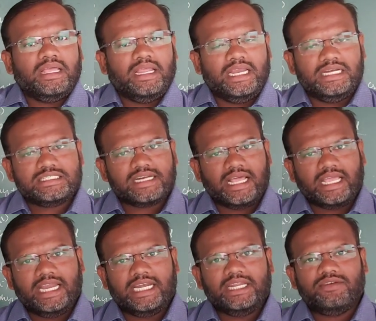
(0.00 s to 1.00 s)

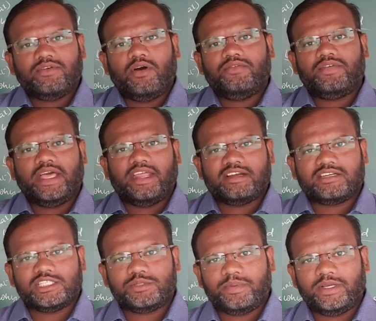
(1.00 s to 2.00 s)
interrogative of direct
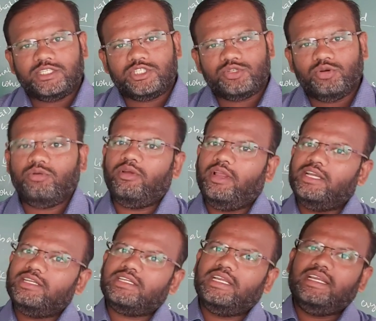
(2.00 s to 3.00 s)
speech to
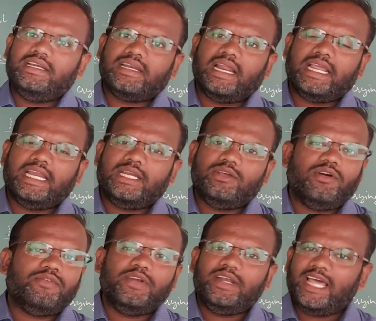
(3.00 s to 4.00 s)
interrogative
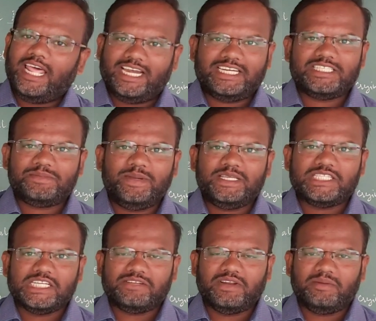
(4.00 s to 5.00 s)
of indirect speech
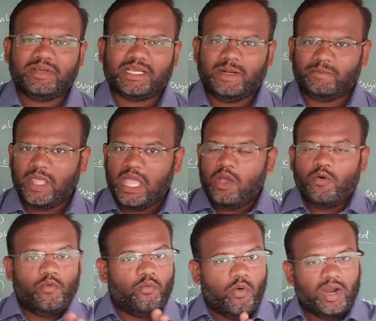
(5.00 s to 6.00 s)
it will become.
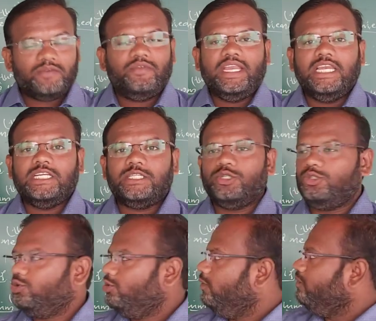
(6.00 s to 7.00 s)
What we need to
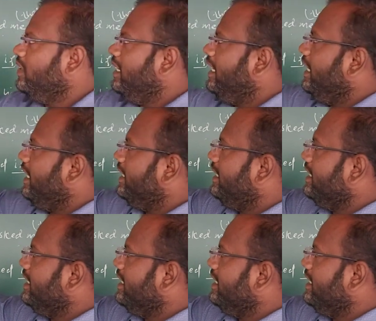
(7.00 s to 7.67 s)
do, it